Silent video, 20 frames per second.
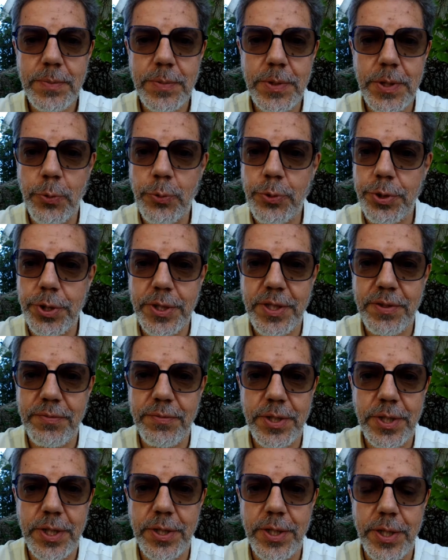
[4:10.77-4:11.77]
No
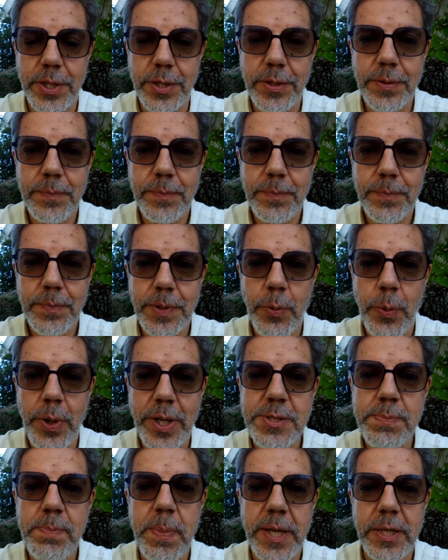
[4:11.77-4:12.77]
creativity there, no
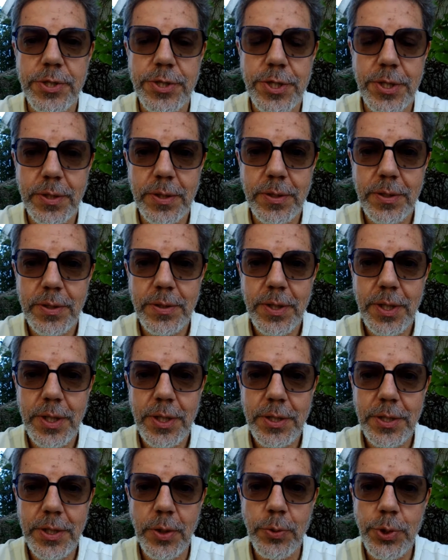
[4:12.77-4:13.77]
expansion,
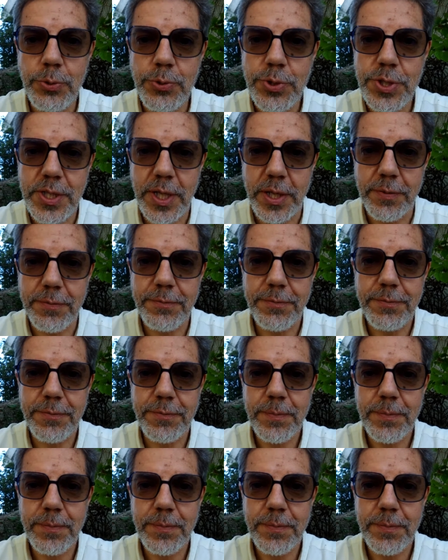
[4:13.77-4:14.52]
no new stuff.